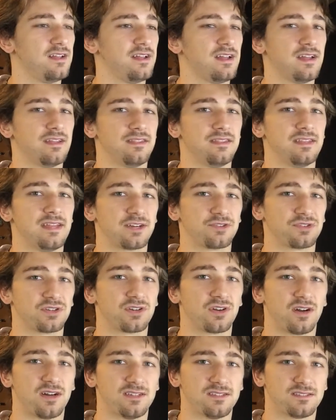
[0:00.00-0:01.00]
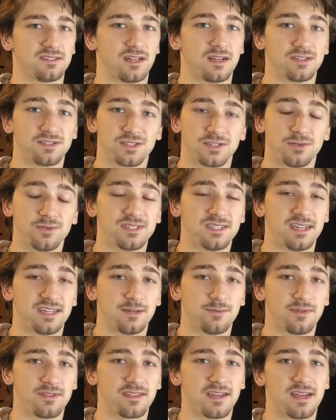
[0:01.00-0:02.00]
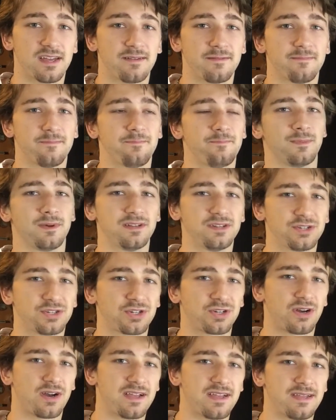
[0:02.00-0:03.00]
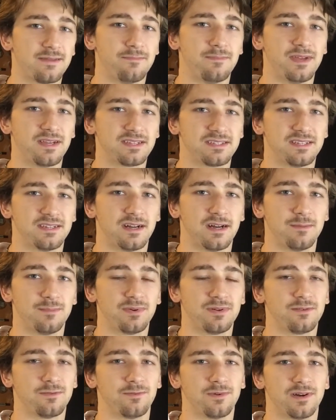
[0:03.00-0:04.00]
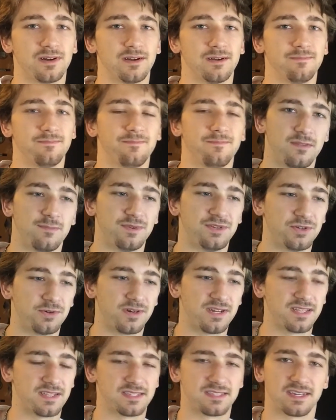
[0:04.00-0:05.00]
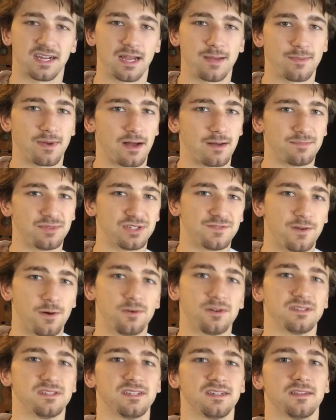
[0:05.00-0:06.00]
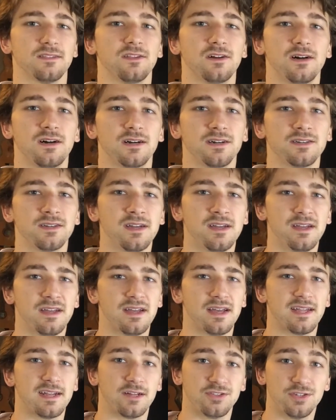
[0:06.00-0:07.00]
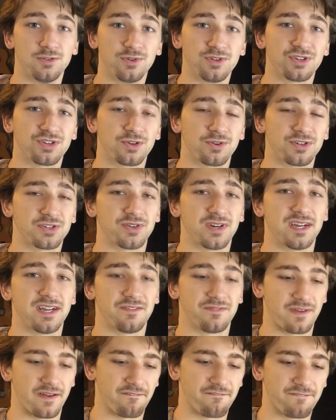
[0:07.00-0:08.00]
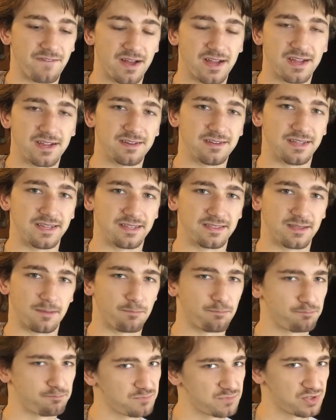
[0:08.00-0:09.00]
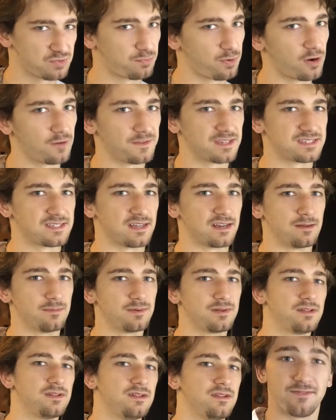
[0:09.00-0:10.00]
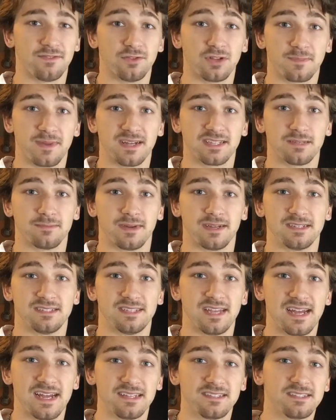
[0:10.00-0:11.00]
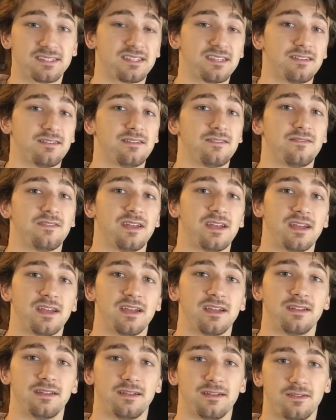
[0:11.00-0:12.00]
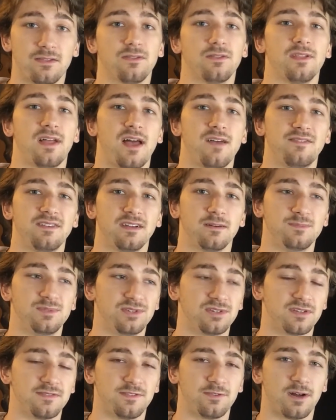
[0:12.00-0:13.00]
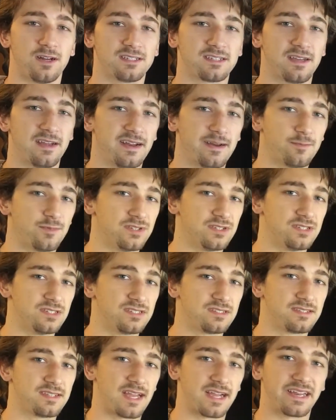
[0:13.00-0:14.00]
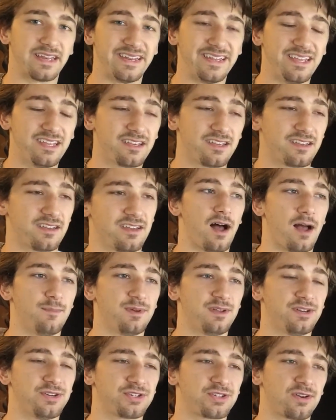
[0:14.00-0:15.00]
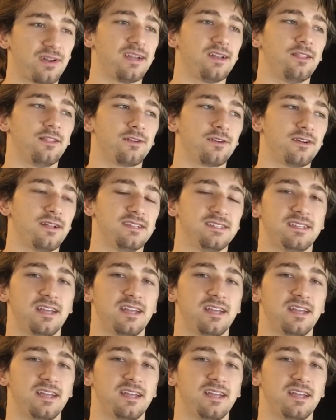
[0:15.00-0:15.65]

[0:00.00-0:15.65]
and the extra costs associated with that. I'm going to try and mix it up where the majority of the time I'm just focusing on long, and I'll do a short trade if I find like the perfect setup. Having looked back at my stats and having observed Ross Cameron's technique, I'm going to try and learn his